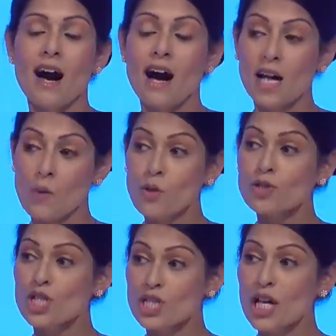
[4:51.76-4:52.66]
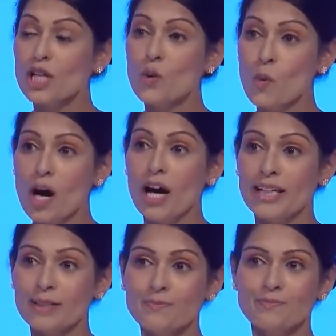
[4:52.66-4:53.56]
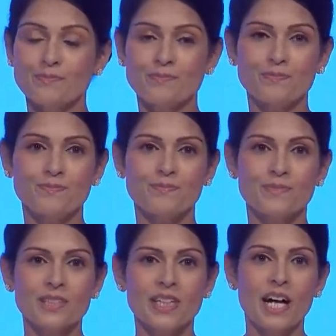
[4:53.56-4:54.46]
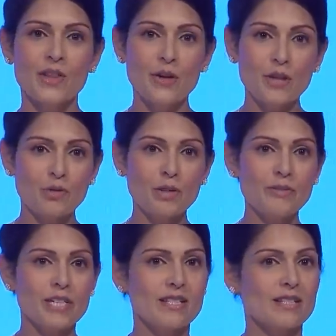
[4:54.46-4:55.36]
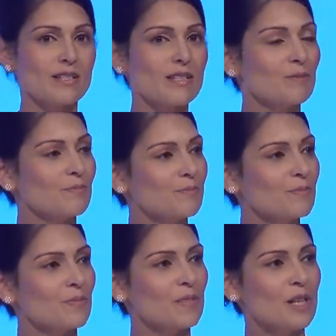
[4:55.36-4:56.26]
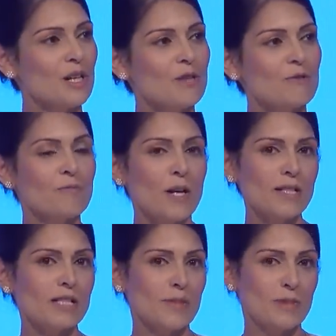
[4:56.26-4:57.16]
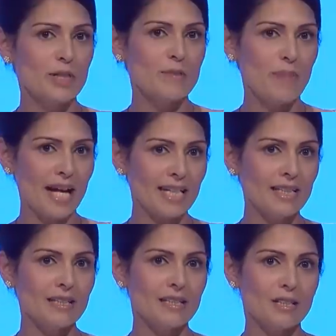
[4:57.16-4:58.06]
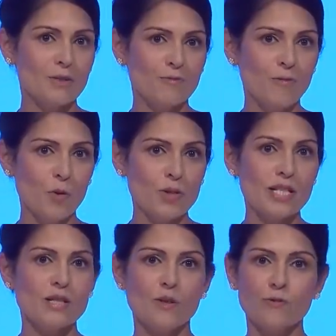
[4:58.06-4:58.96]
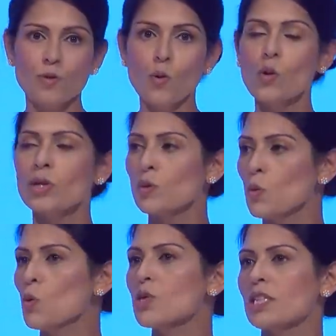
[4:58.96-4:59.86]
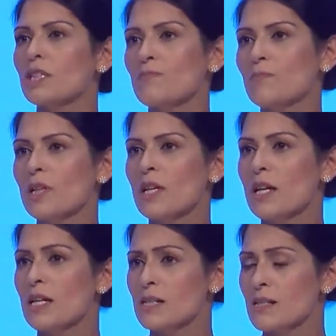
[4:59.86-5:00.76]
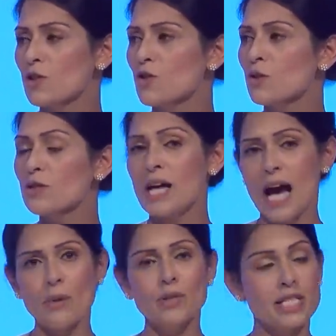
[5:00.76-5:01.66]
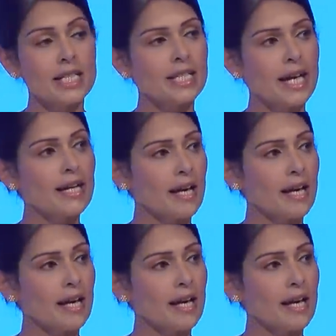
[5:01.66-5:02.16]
And I want to tell you why. And there are three reasons. Firstly, because backing the forces of law and order is central to our DNA